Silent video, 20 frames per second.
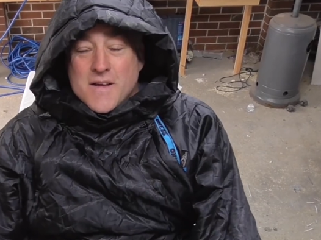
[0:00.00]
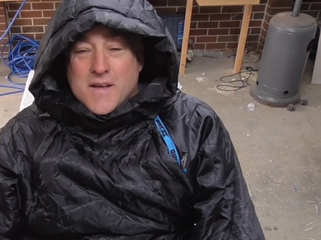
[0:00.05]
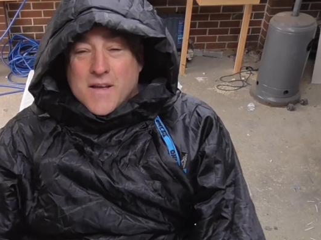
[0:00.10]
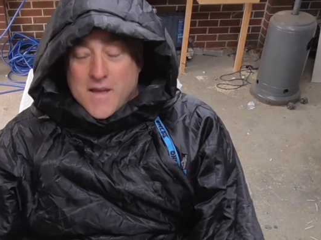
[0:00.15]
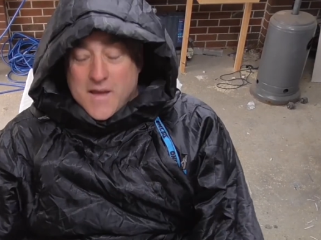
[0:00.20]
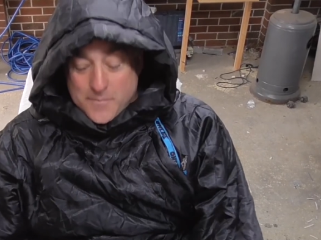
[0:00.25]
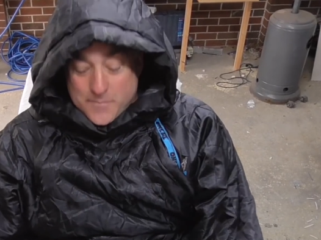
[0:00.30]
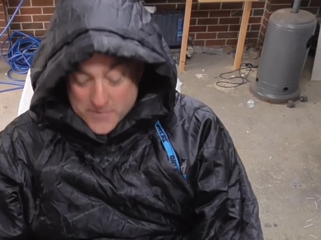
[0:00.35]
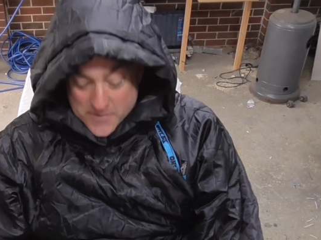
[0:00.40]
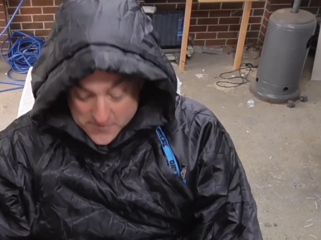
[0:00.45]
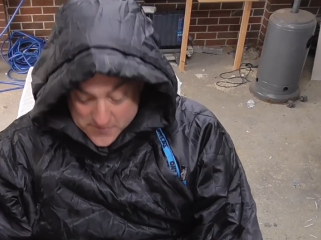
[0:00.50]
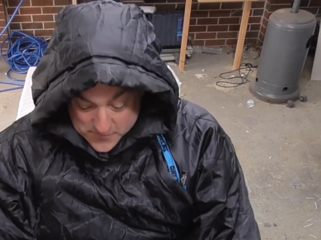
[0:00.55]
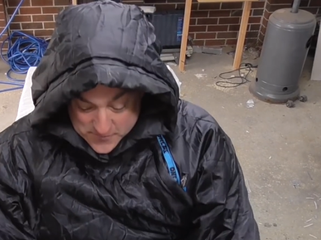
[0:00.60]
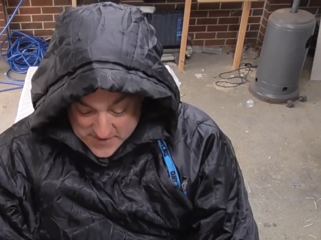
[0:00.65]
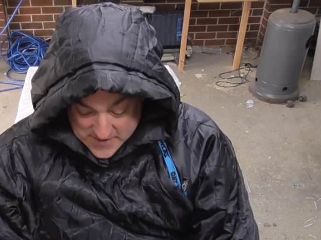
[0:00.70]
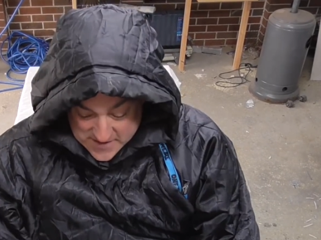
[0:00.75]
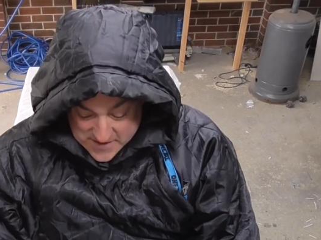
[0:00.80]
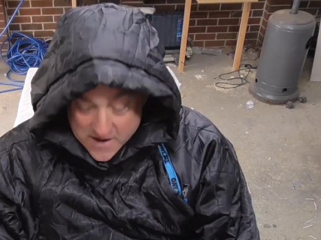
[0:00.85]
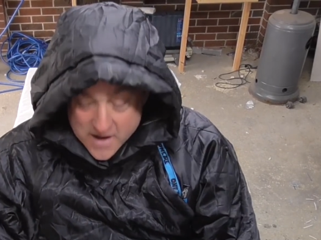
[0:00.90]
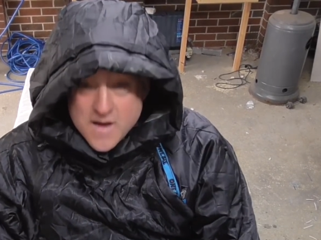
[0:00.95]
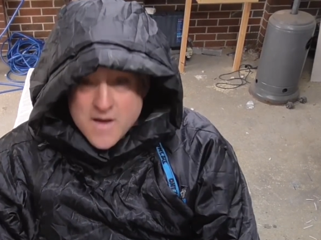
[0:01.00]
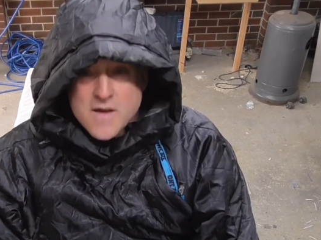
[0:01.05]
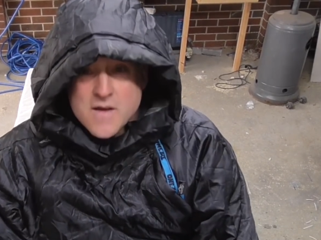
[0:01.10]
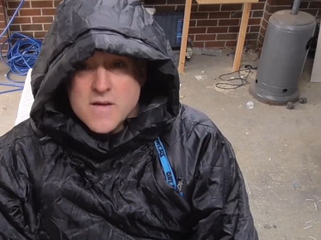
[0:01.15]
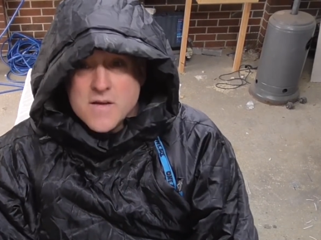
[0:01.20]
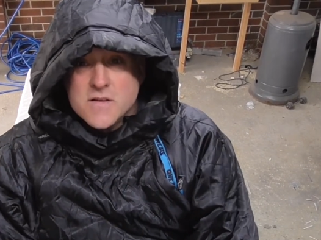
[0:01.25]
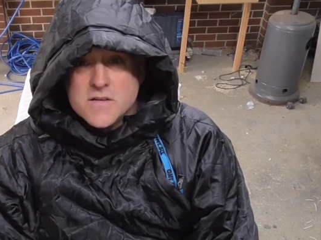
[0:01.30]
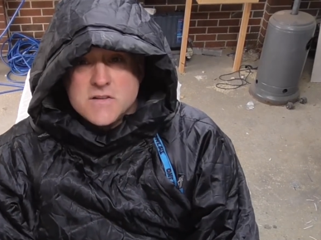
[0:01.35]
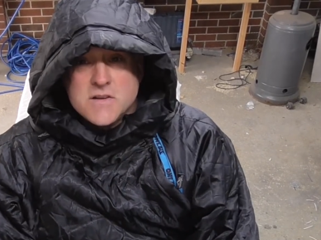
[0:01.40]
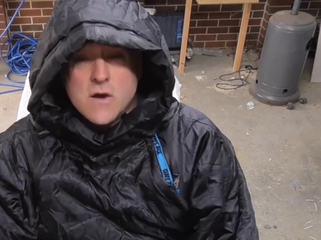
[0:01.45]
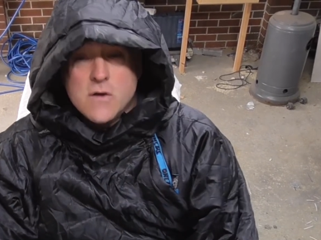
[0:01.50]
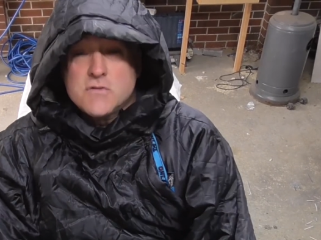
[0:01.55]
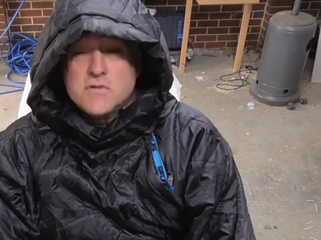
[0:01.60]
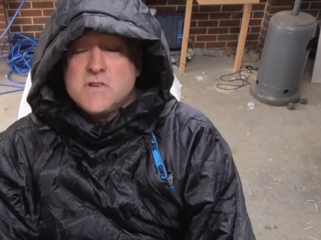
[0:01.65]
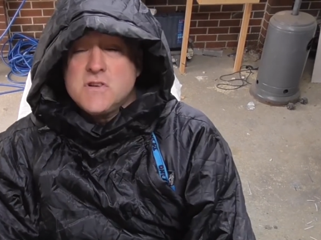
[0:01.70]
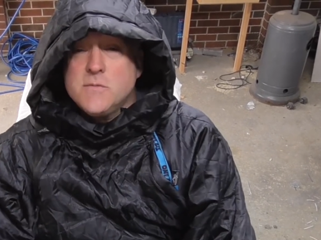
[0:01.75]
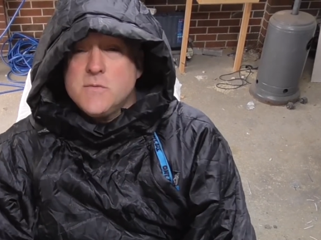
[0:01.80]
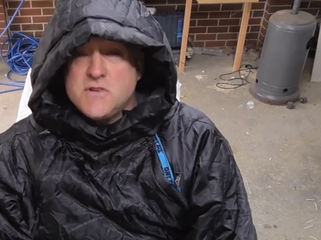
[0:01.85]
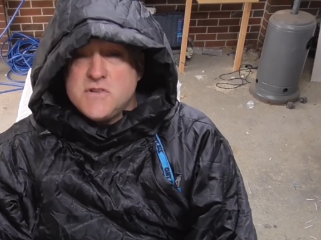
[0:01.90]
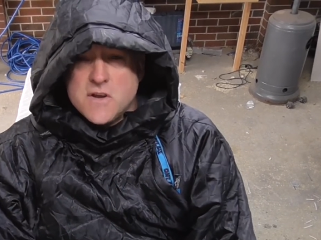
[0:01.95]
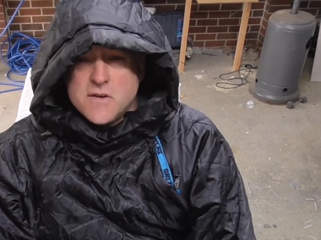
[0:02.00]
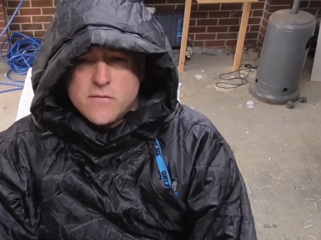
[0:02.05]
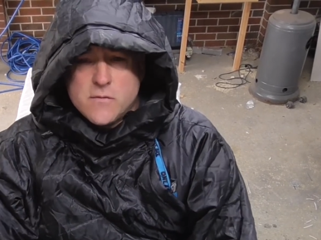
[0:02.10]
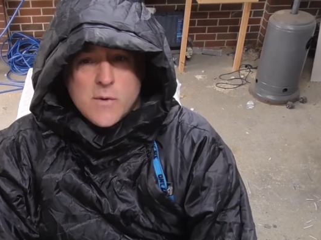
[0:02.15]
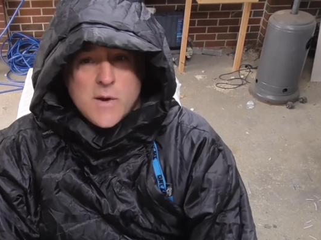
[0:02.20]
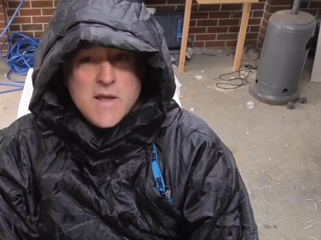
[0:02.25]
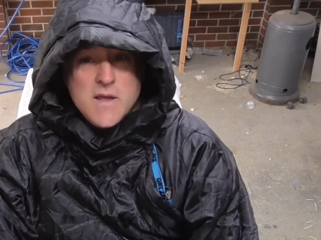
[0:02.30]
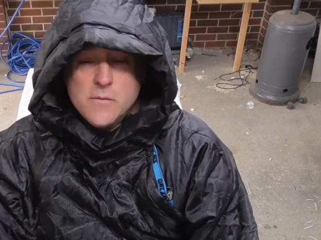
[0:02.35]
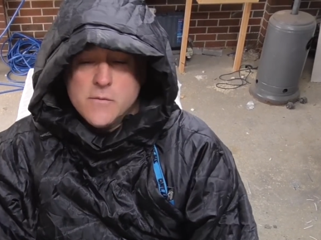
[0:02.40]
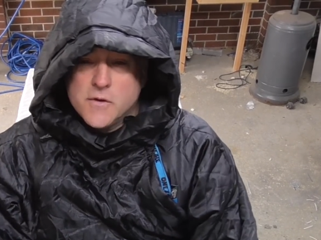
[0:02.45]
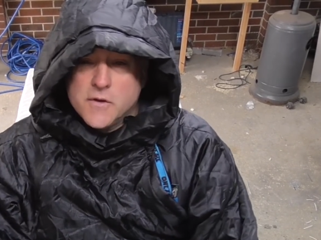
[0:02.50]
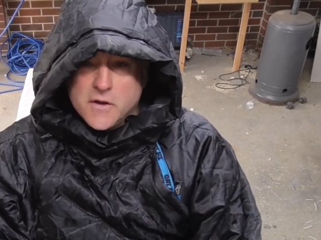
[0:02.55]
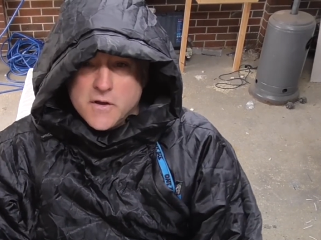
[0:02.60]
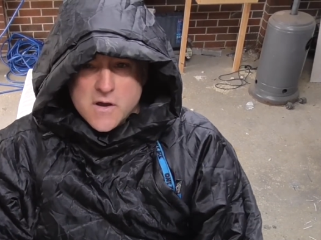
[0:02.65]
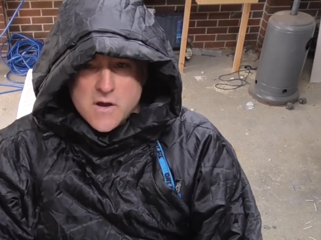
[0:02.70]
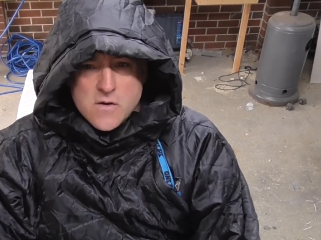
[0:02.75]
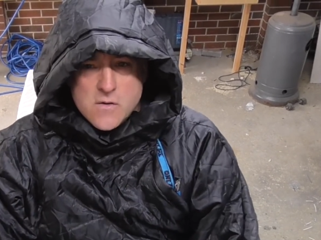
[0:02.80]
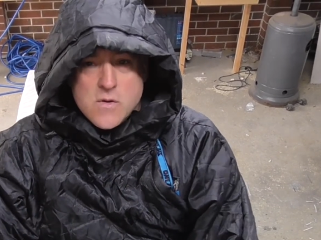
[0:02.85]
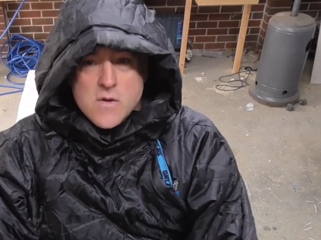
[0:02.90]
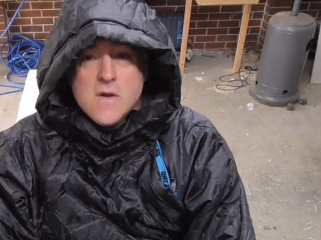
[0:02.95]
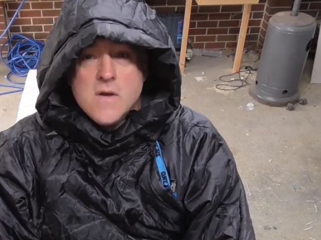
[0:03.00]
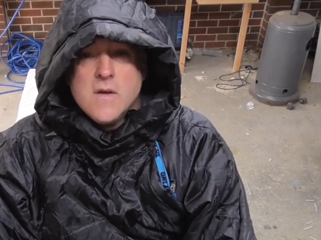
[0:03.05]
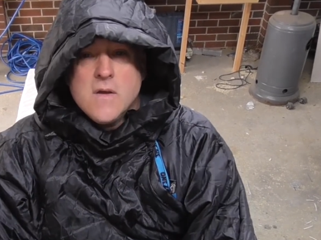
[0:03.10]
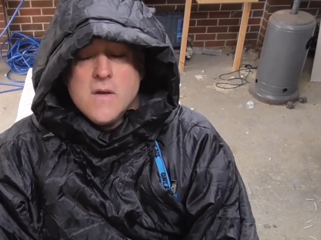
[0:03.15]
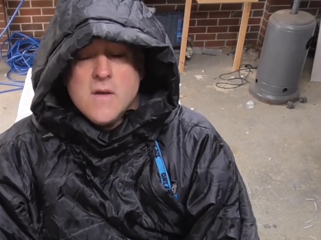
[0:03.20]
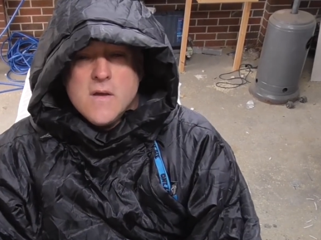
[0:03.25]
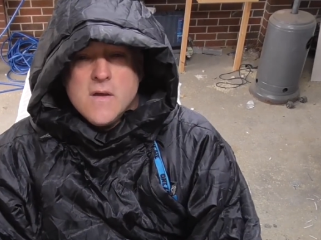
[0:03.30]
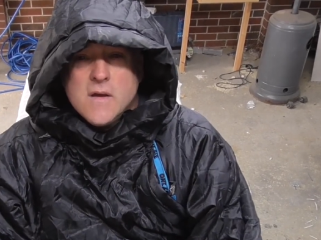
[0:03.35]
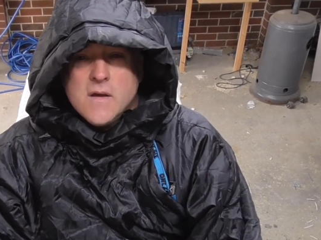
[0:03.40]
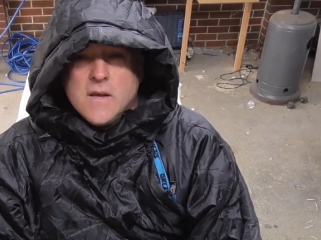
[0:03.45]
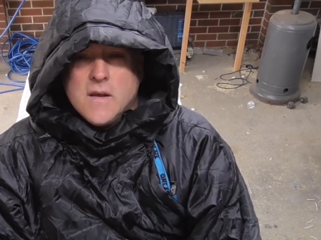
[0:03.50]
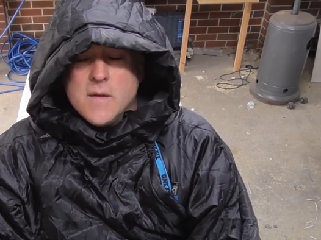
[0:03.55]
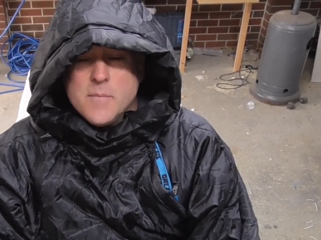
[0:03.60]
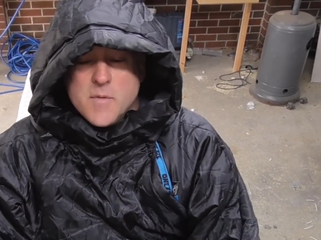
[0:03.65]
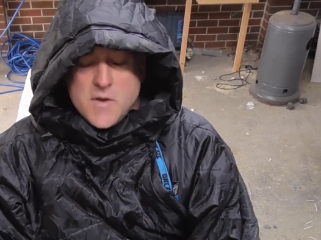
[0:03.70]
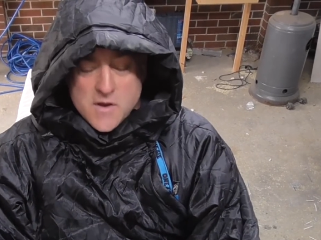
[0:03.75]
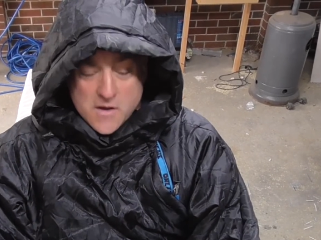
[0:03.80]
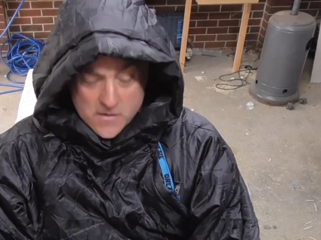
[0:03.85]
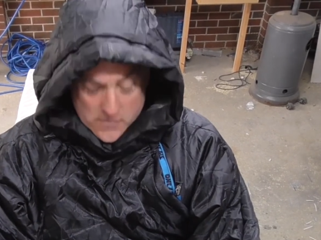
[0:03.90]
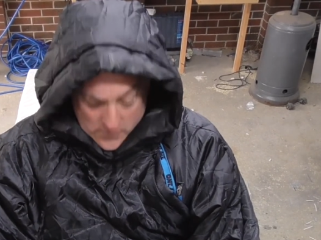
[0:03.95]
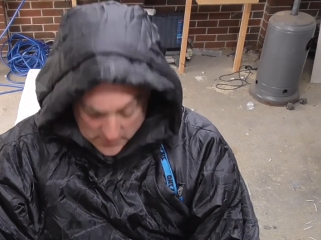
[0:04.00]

Keep you toasty whichever way you want to go. Let me know